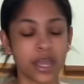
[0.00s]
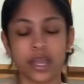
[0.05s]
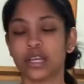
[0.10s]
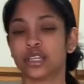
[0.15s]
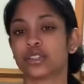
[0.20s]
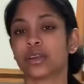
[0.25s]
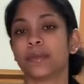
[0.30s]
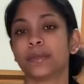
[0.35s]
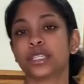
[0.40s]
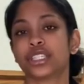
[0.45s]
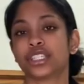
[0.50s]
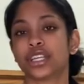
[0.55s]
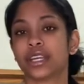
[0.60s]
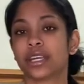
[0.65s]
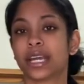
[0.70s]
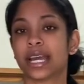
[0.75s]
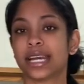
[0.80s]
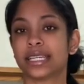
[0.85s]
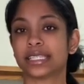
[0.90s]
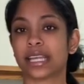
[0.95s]
So I'm gonna show you
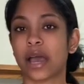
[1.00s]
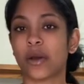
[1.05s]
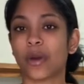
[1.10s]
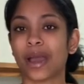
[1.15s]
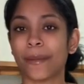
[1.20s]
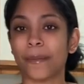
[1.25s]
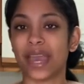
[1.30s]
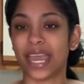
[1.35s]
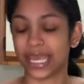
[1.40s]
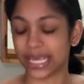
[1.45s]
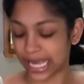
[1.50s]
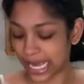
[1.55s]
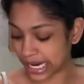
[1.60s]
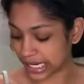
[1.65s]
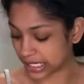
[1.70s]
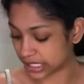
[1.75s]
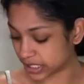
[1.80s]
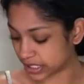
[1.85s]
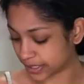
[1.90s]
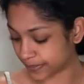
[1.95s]
guys how I make
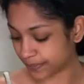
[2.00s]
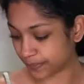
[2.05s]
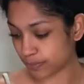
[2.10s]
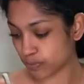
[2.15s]
Katie's,